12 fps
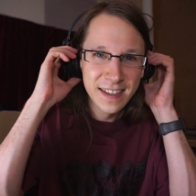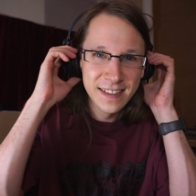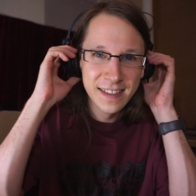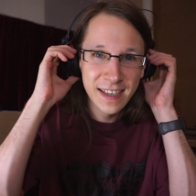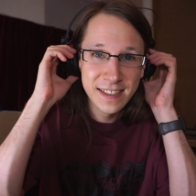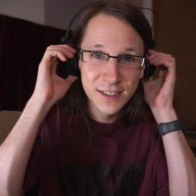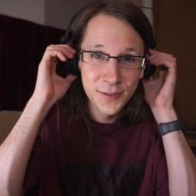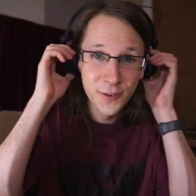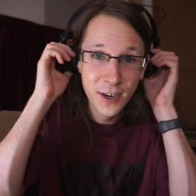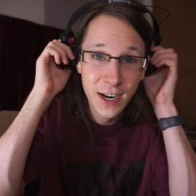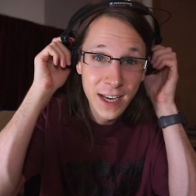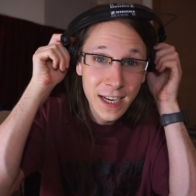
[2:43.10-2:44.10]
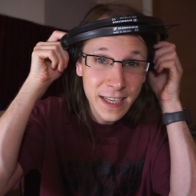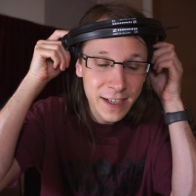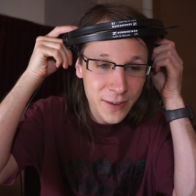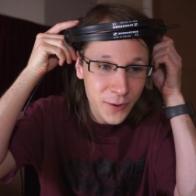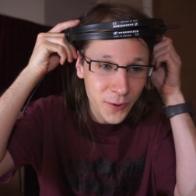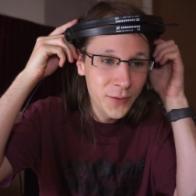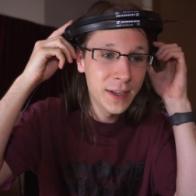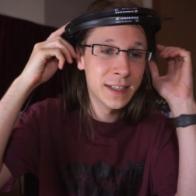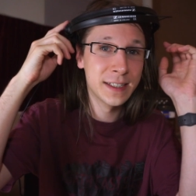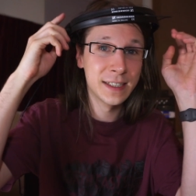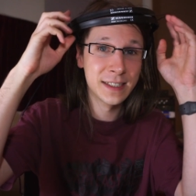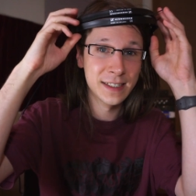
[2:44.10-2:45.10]
This is really cool.
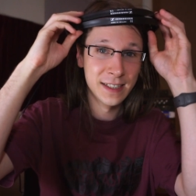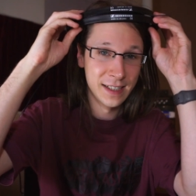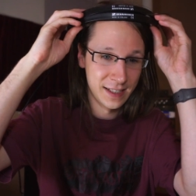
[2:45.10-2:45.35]
This is